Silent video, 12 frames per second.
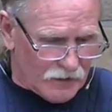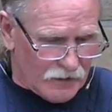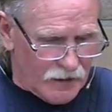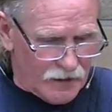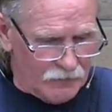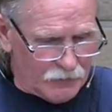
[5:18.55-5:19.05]

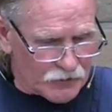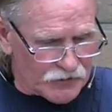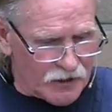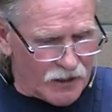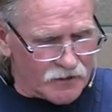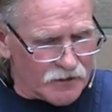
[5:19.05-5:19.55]
Abner's
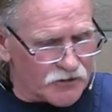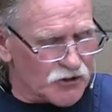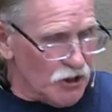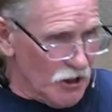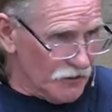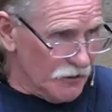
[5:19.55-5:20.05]
got an
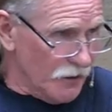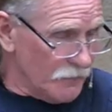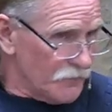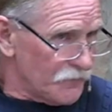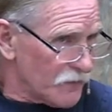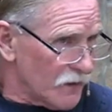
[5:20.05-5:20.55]
agenda.
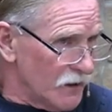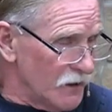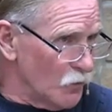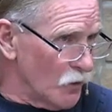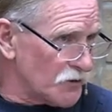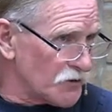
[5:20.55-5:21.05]
He
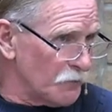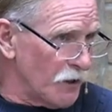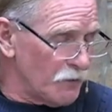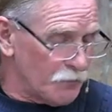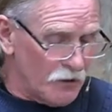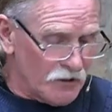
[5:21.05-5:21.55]
wants to
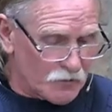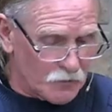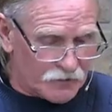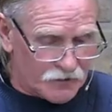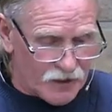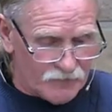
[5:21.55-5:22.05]
make peace
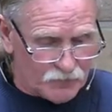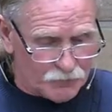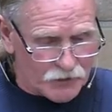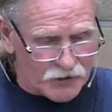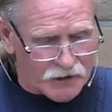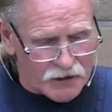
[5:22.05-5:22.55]
with David,
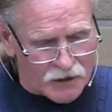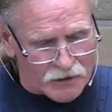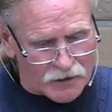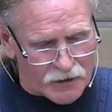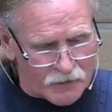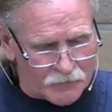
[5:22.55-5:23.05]
but again,
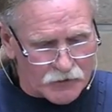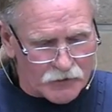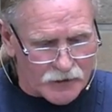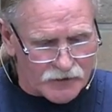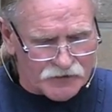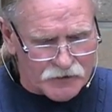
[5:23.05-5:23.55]
Abner
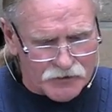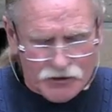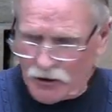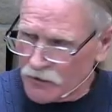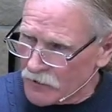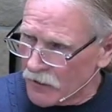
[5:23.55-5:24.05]
has an
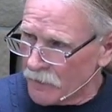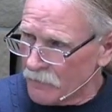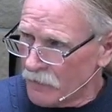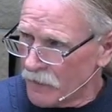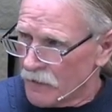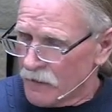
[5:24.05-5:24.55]
agenda.
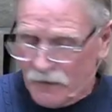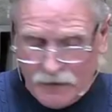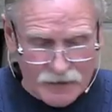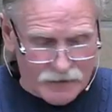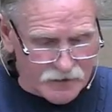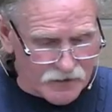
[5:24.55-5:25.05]

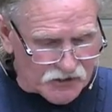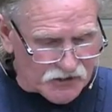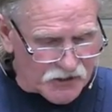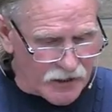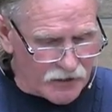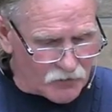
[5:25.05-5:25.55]
And he's
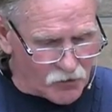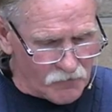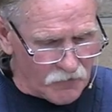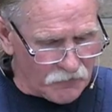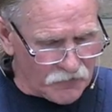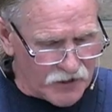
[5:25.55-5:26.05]
saying all
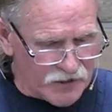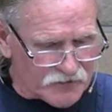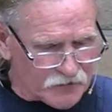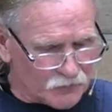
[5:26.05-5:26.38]
the things that